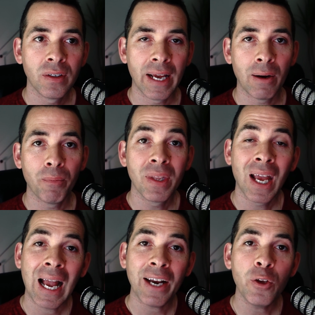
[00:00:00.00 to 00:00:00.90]
Now,
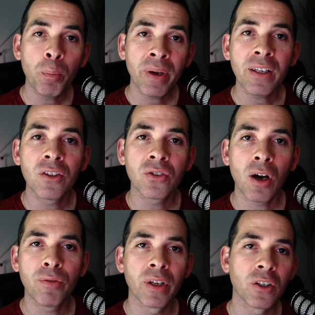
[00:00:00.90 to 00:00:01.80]
how do you pick the
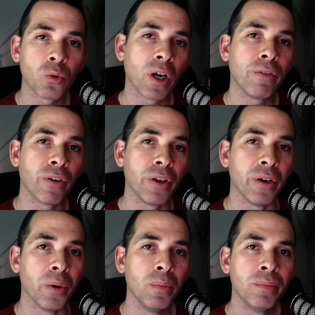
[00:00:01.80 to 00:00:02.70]
software that's right for you?